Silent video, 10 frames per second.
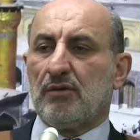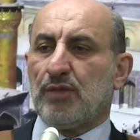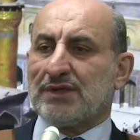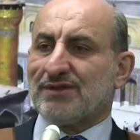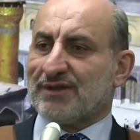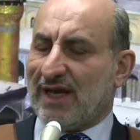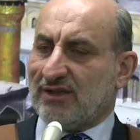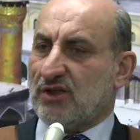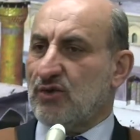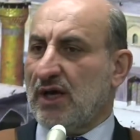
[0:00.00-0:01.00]
But
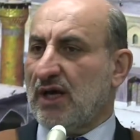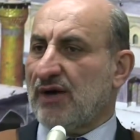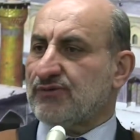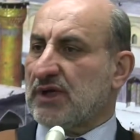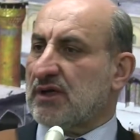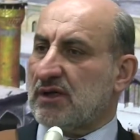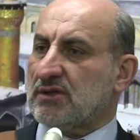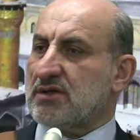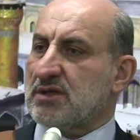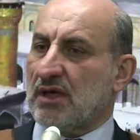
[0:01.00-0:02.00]
right away after,
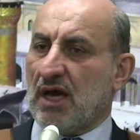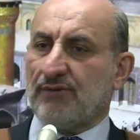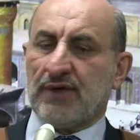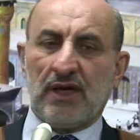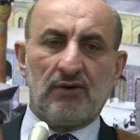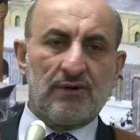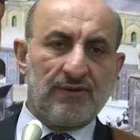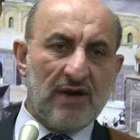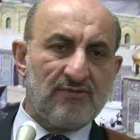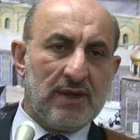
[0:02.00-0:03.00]
let us say, half an hour,
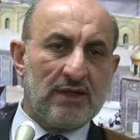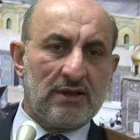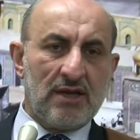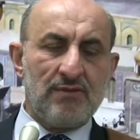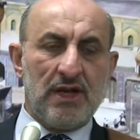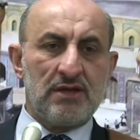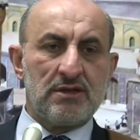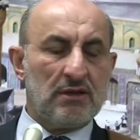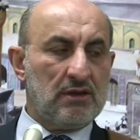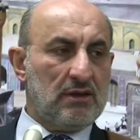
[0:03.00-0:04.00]
5 minutes, 10
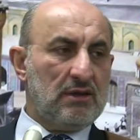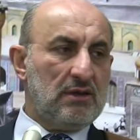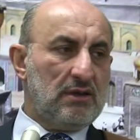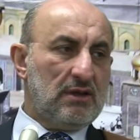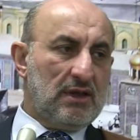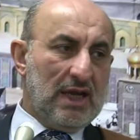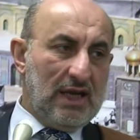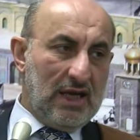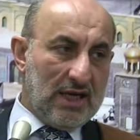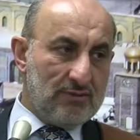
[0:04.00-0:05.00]
minutes, then
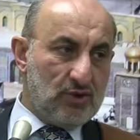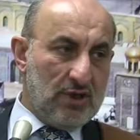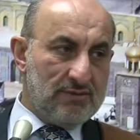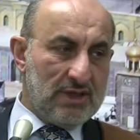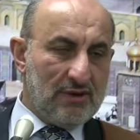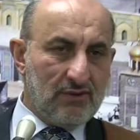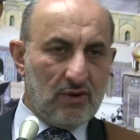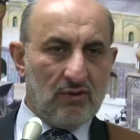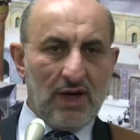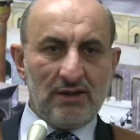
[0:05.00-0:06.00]
he come to himself, oh,
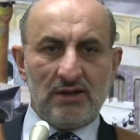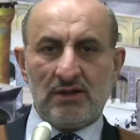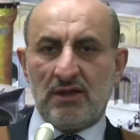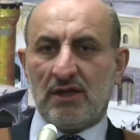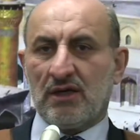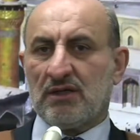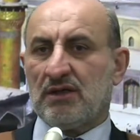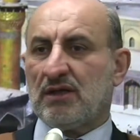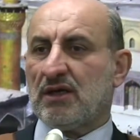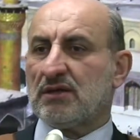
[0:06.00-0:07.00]
why did I
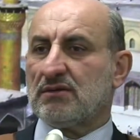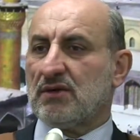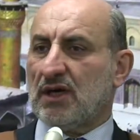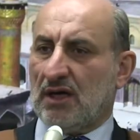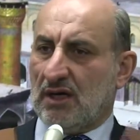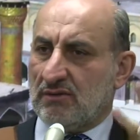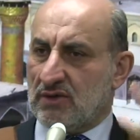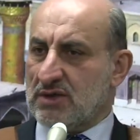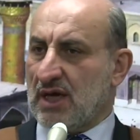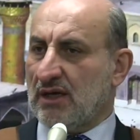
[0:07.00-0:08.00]
did that? Why I
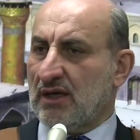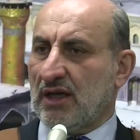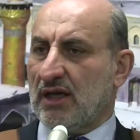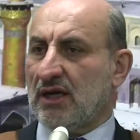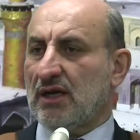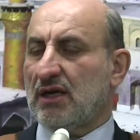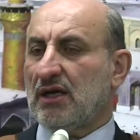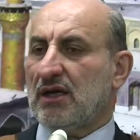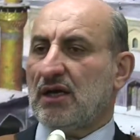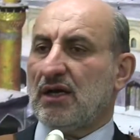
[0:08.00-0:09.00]
was angry and
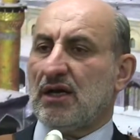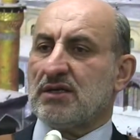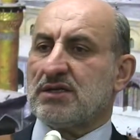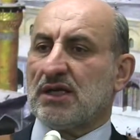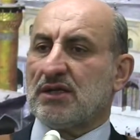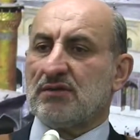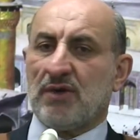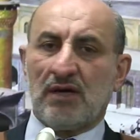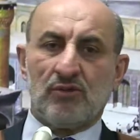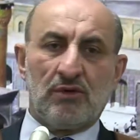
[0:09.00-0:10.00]
insulted
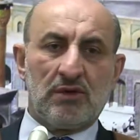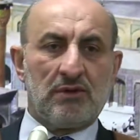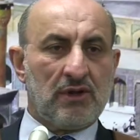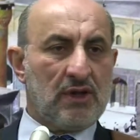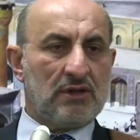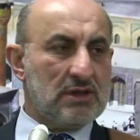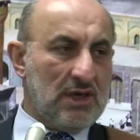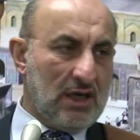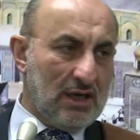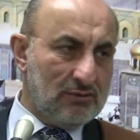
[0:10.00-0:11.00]
my mu'min brother? It is
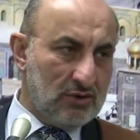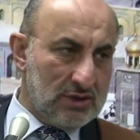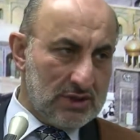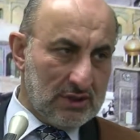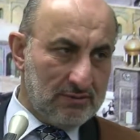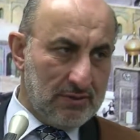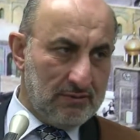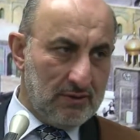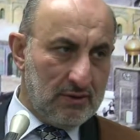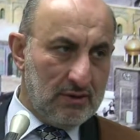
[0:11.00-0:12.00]
haram to insult
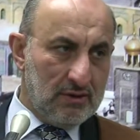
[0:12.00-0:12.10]
people.